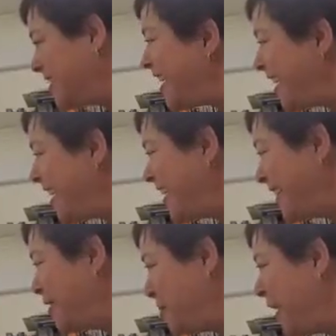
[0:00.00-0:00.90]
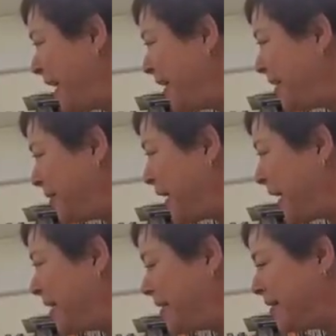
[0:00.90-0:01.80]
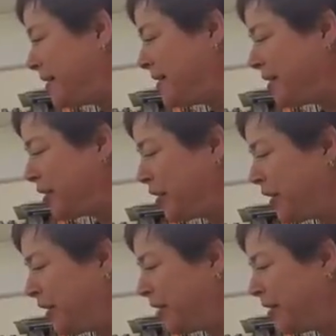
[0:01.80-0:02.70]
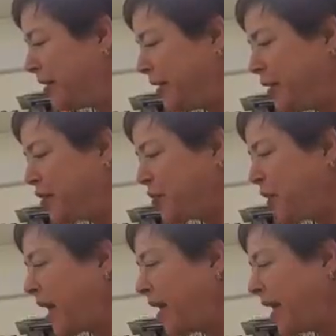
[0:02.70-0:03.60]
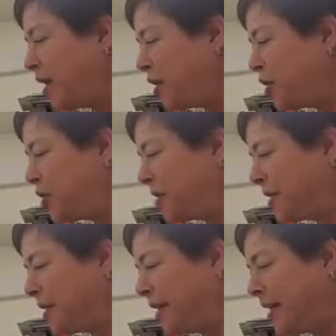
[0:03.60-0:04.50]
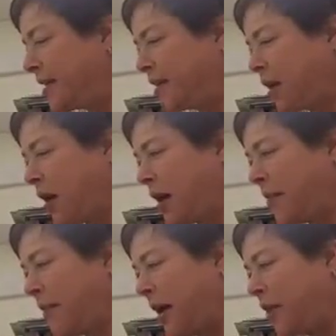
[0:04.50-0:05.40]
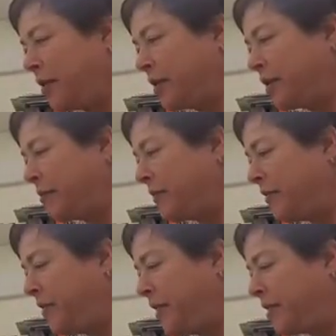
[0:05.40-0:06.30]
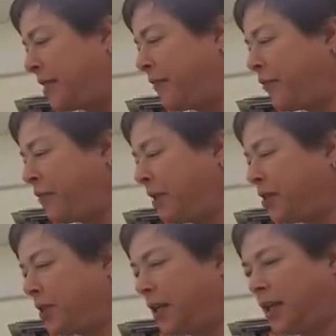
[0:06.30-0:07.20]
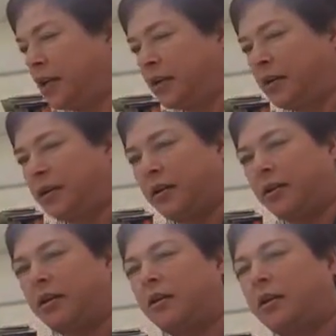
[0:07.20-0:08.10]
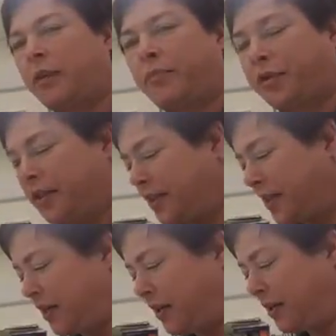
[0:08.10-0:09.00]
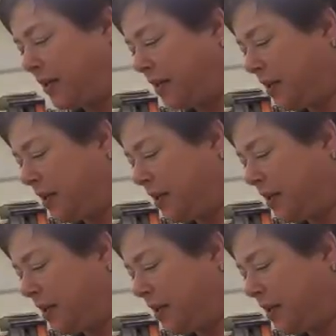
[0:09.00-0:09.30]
Yeah, you play, right? Good. So what I'd like you to do is let's talk about some of this information here. I'll put this here.